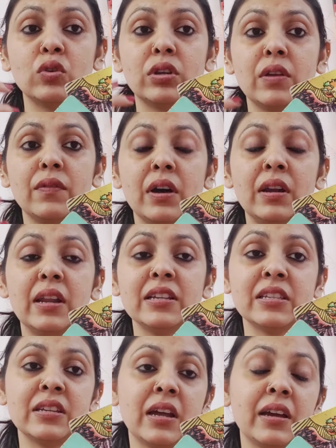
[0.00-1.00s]
give a
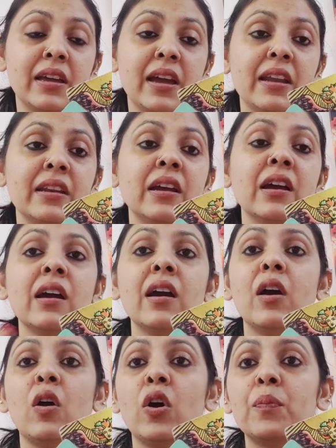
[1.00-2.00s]
lesson again
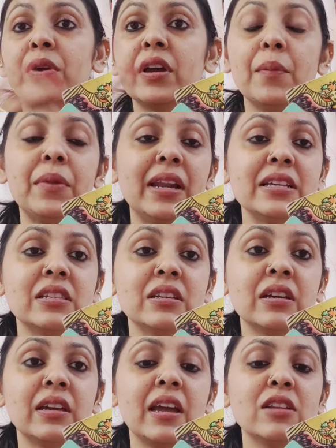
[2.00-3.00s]
or become a lesson again.